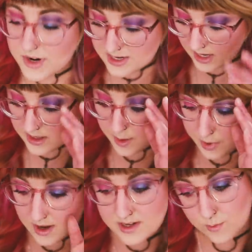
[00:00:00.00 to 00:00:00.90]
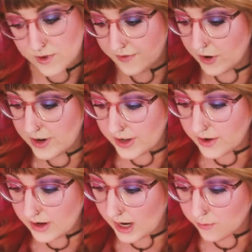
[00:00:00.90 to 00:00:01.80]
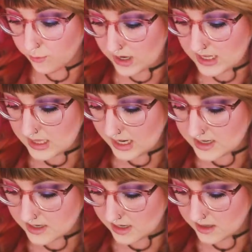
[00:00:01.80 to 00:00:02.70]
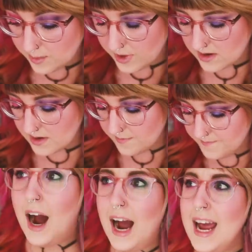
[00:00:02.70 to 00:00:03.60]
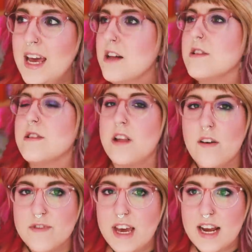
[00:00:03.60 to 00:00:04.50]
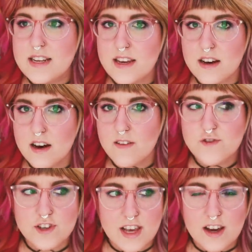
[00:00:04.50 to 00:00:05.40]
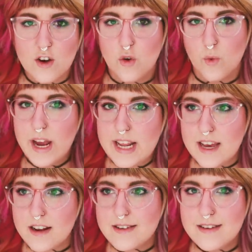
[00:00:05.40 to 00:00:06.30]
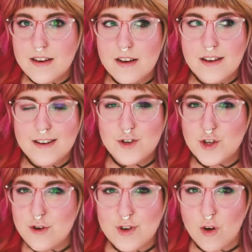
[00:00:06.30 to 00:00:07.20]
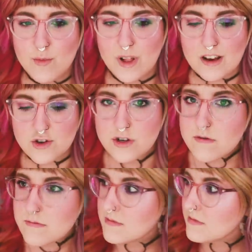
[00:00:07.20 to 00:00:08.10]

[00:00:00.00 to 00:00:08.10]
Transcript: But Azalea Blossom was very good. I really liked Azalea Blossom. I love the idea of just like a gradient two-tone blush.